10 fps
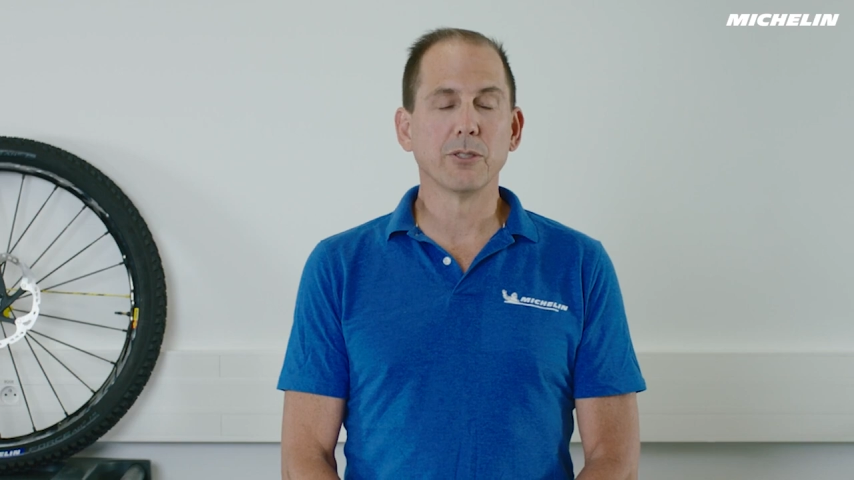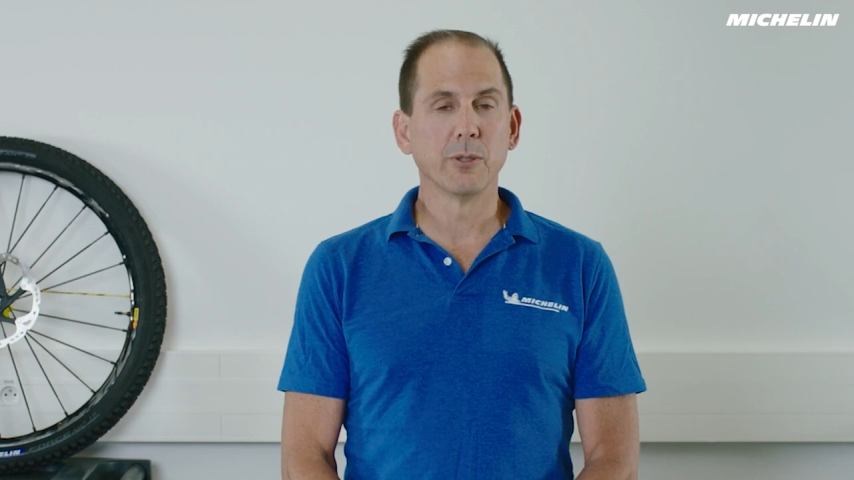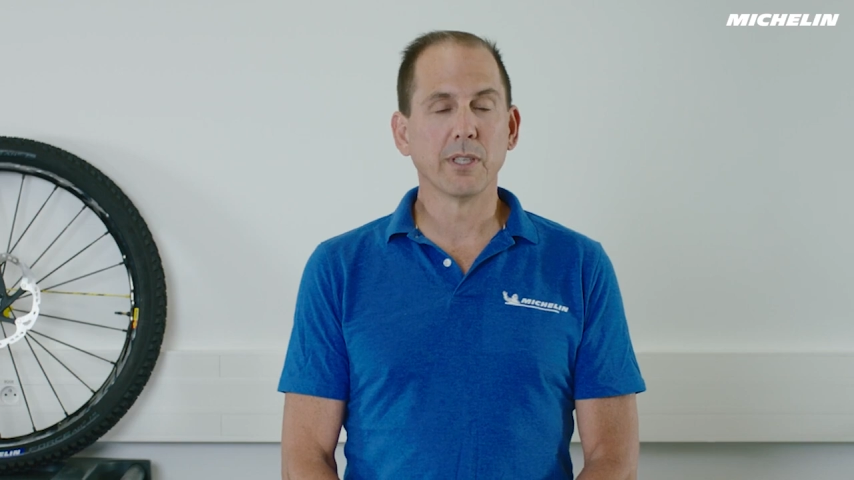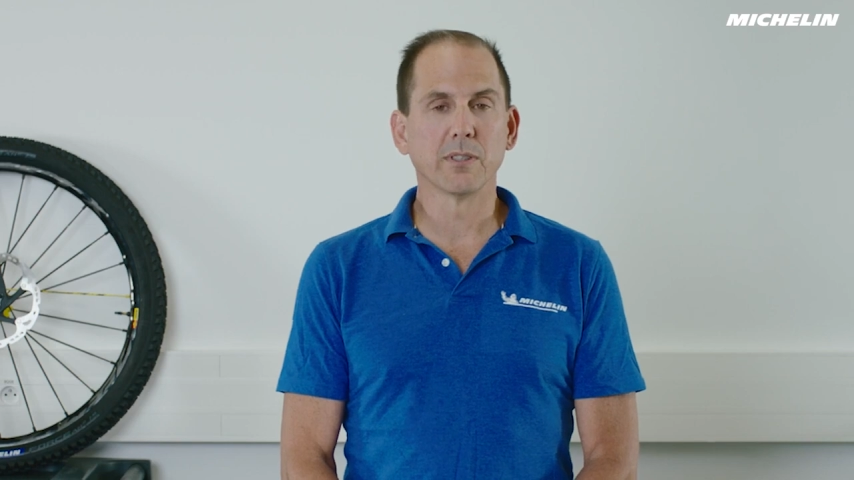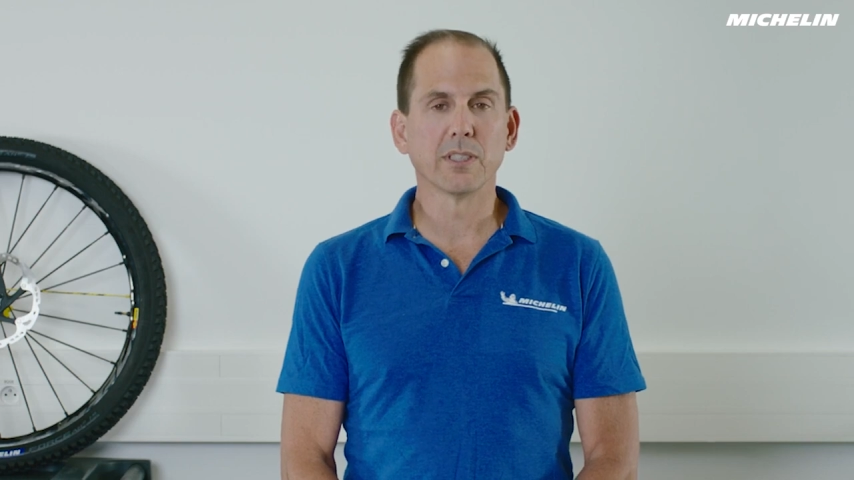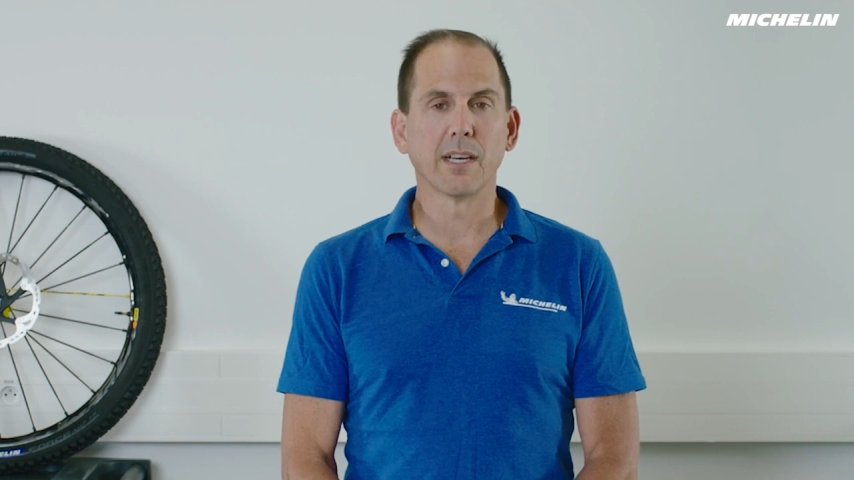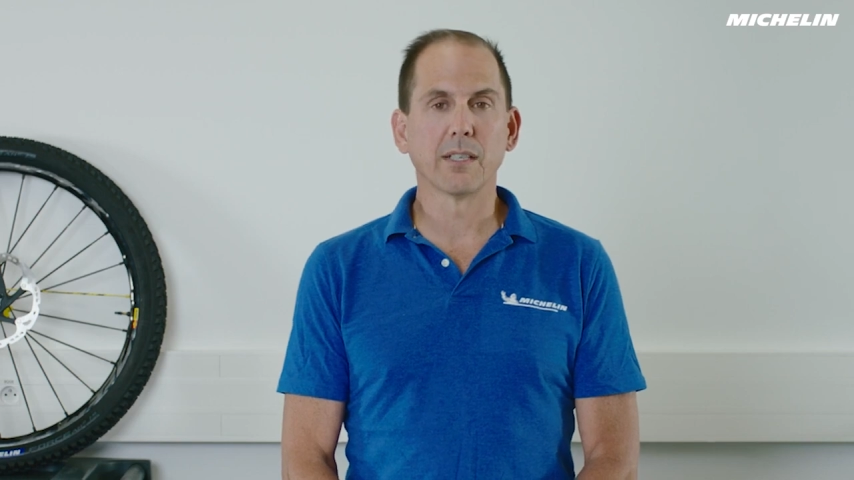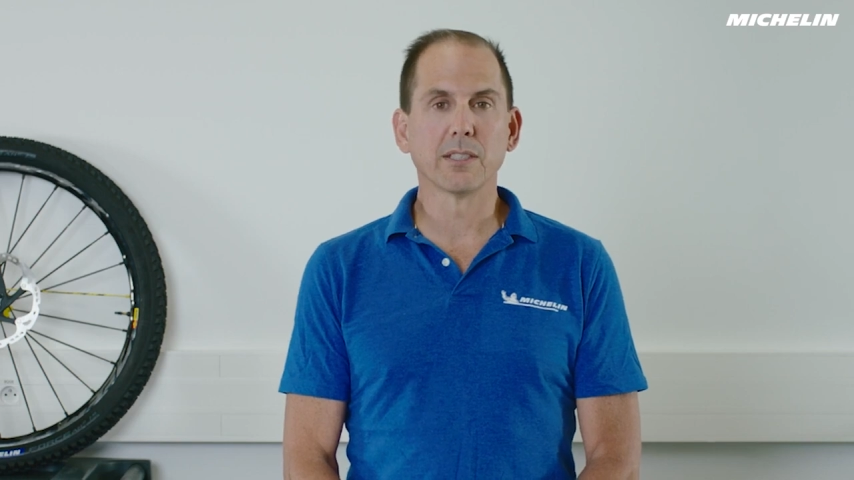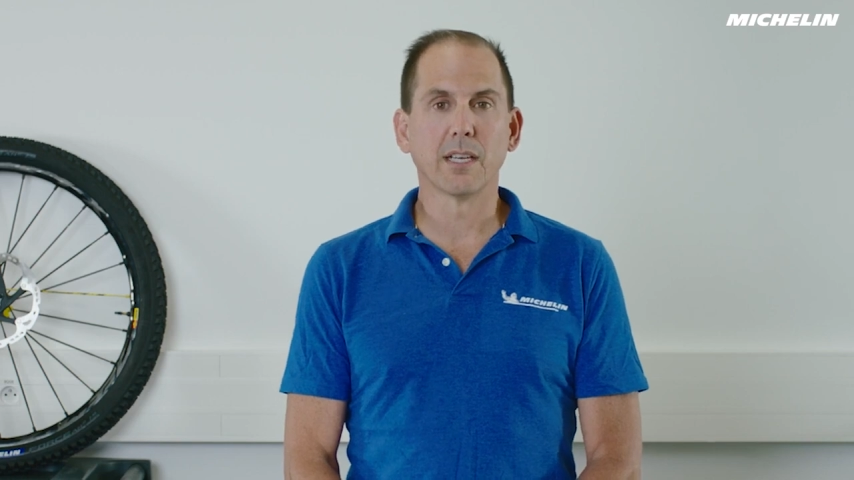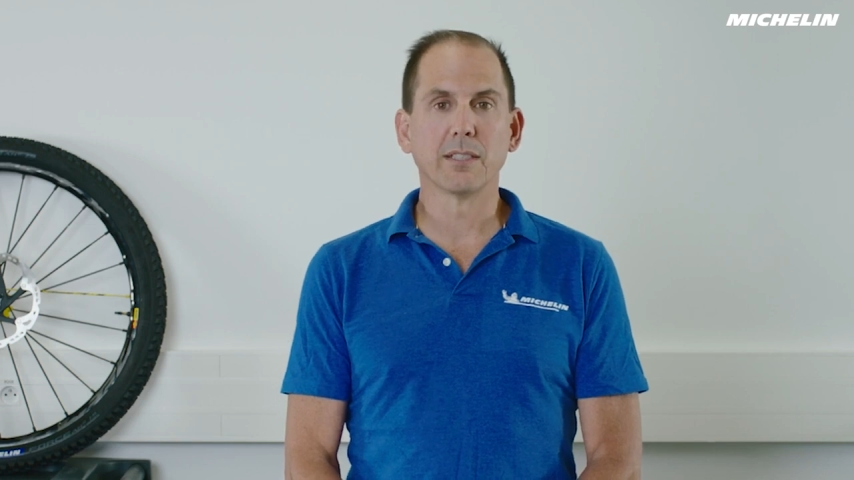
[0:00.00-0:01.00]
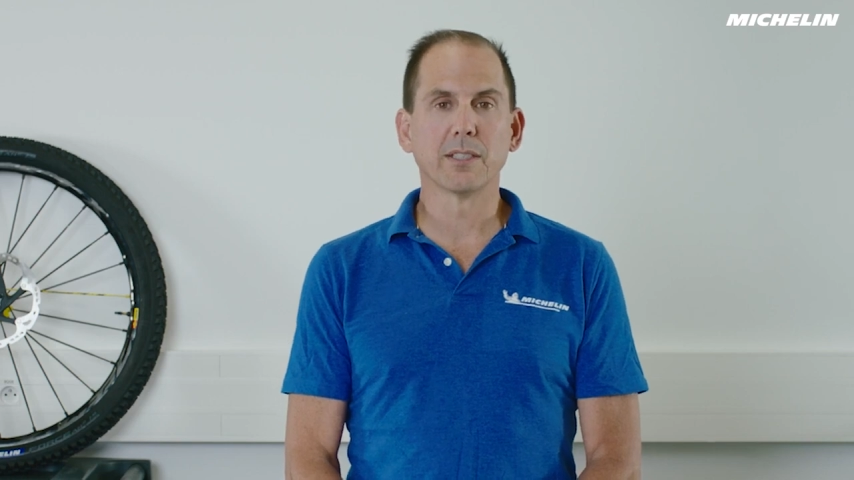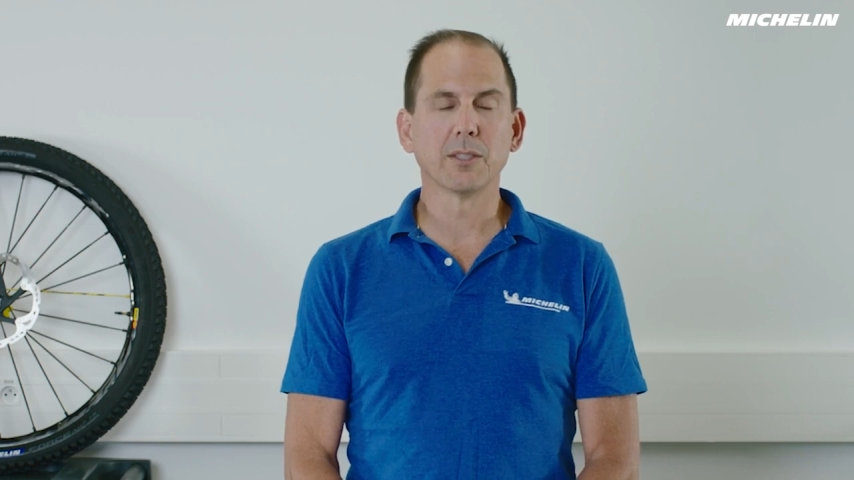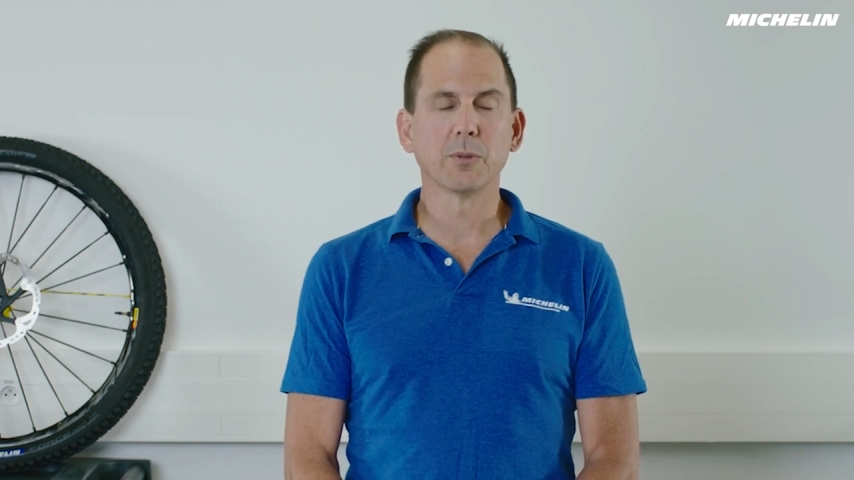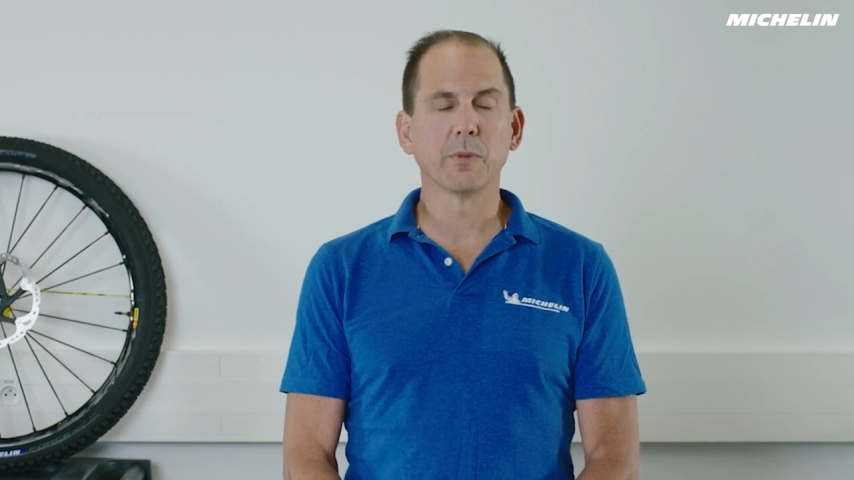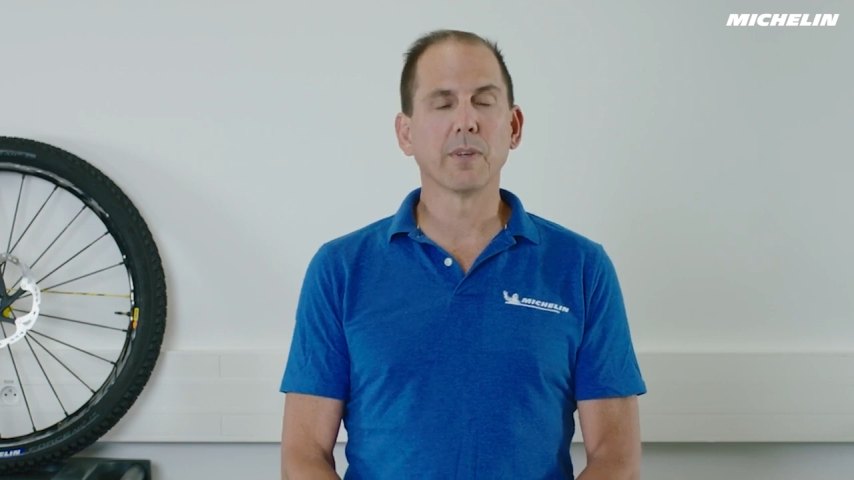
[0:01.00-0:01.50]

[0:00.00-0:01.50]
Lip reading: in two different tire sizes.